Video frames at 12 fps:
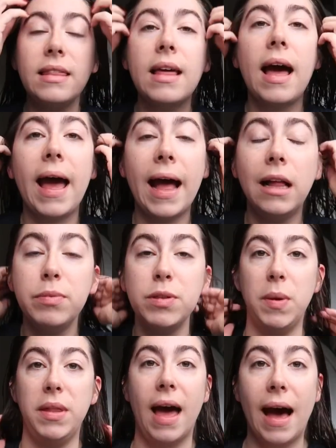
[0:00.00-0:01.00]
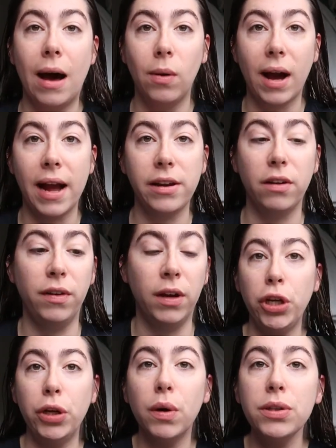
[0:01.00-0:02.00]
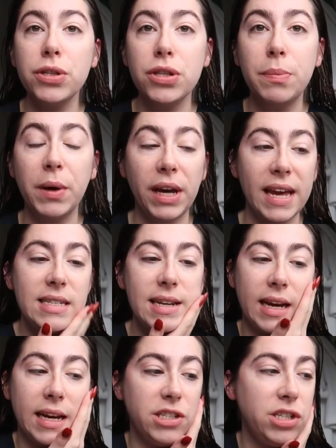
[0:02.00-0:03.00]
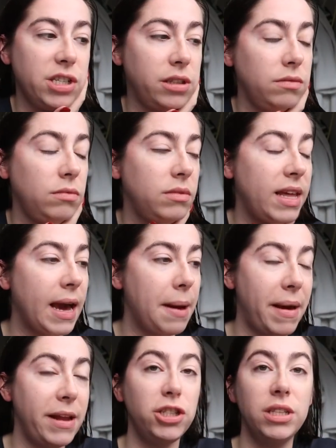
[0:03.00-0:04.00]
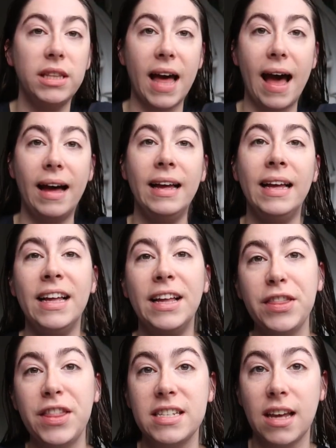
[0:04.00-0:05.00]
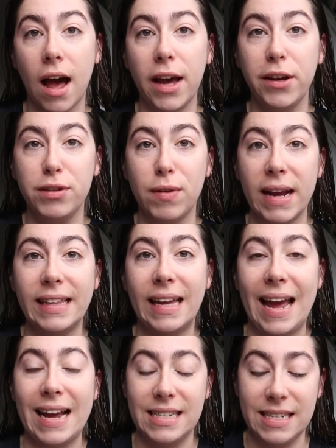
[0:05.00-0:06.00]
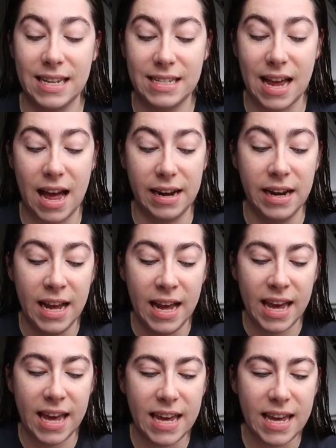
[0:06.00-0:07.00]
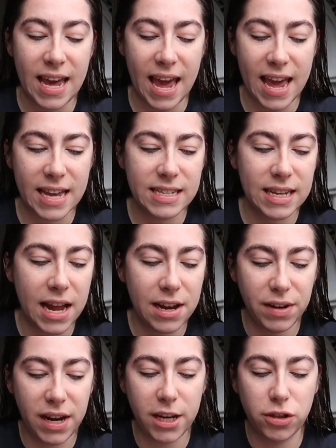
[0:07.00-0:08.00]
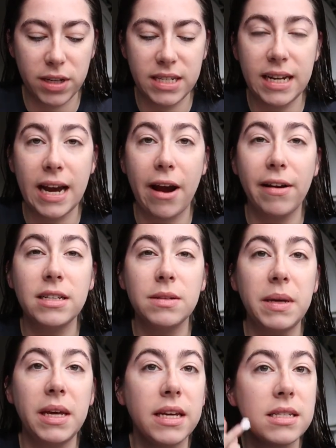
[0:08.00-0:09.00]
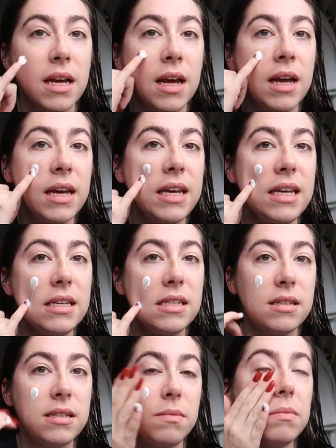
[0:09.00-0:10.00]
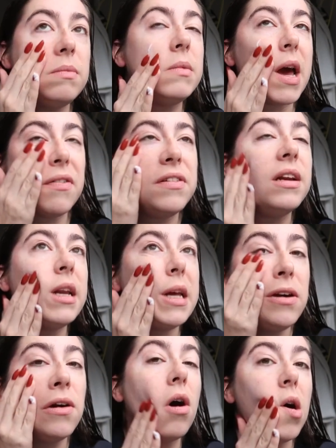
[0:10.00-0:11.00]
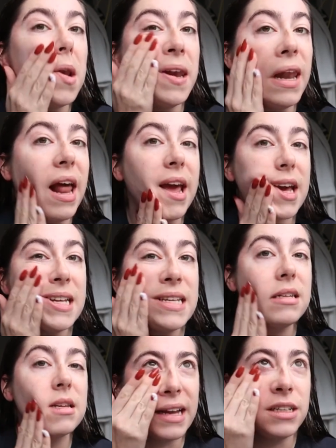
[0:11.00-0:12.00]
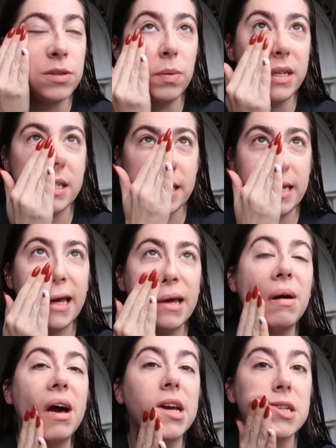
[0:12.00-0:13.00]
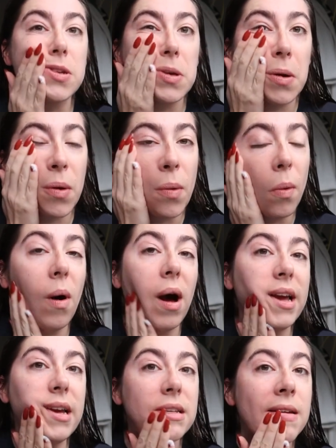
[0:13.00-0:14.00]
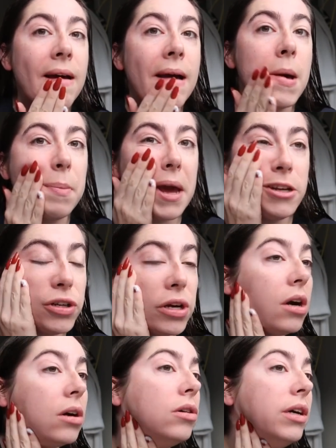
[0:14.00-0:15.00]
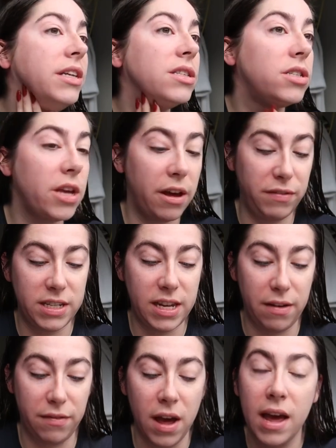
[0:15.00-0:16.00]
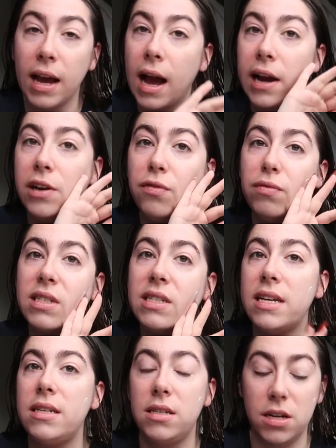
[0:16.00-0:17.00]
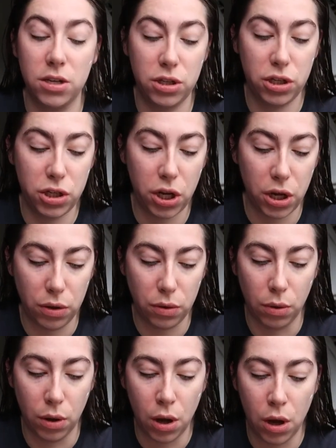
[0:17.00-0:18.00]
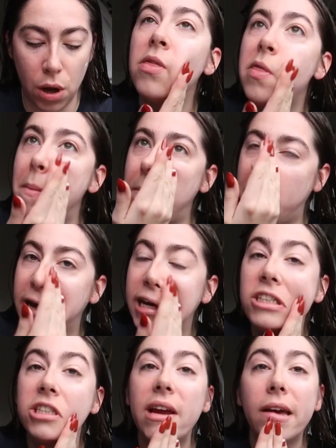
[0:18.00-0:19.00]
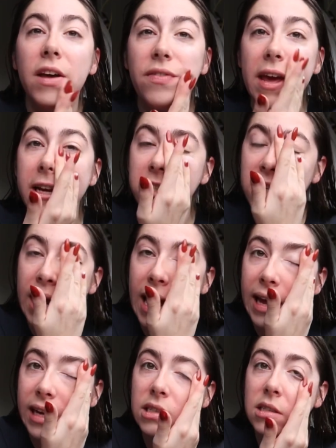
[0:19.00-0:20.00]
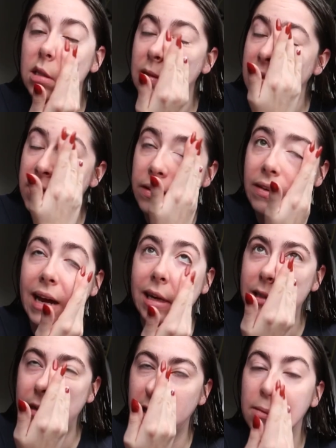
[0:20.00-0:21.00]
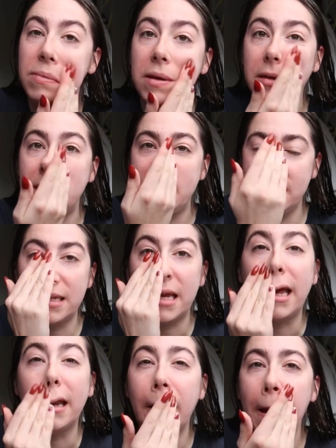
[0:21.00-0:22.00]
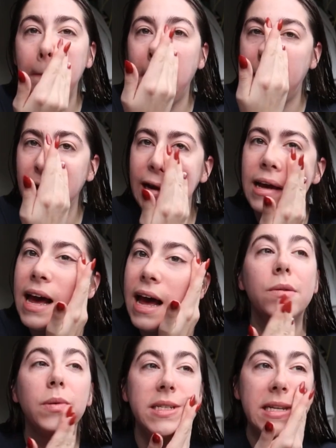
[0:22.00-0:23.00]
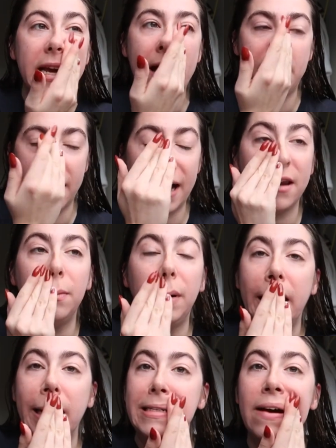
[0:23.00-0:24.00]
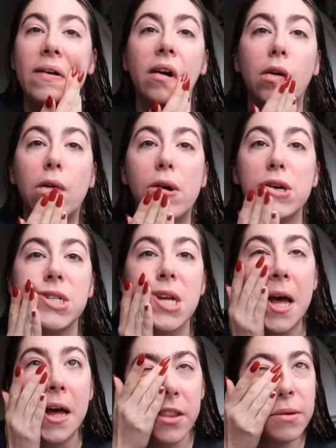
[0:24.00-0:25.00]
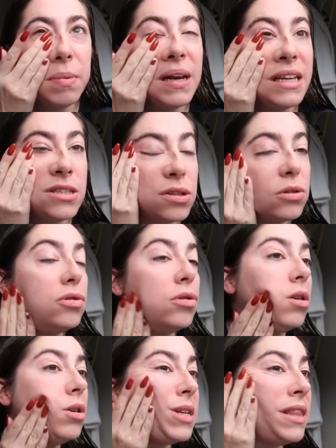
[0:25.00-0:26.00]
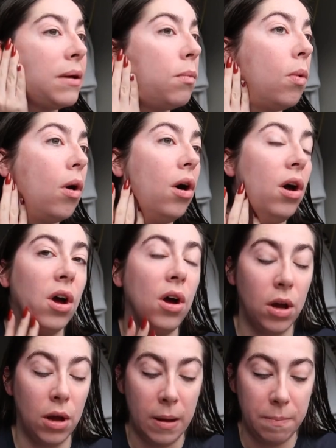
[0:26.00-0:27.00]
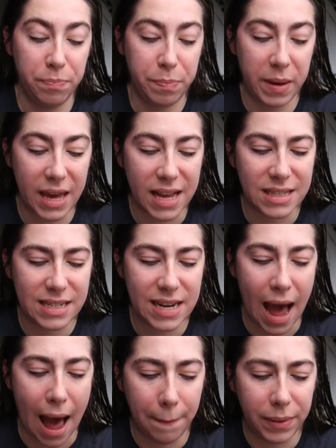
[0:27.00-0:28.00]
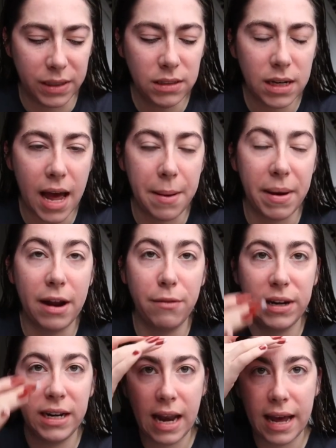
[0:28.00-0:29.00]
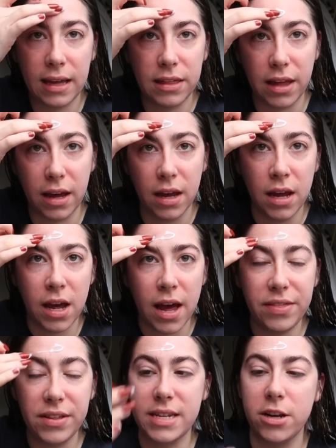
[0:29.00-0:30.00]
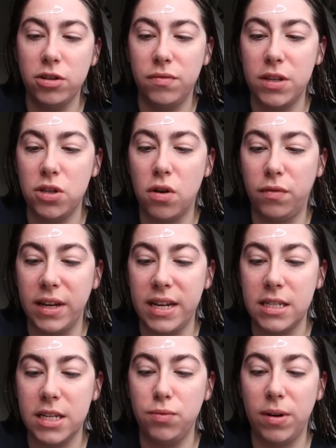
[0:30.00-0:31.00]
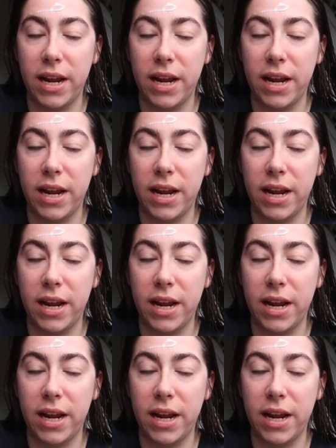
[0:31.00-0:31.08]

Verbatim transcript: think that helps with how kind of nuanced the book is. Like, I just think I mentioned that this guy who's writing the letters, Hassan, he is kind of an interesting character because he's definitely got layers, and we see him as quite patriarchal, conservative, kind of resistant to the merging of Asian and Ugandan communities in Kampala, and we see how that kind of plays out across the political struggles and then what begins to happen. Um, and I really like that at the centre of this novel is this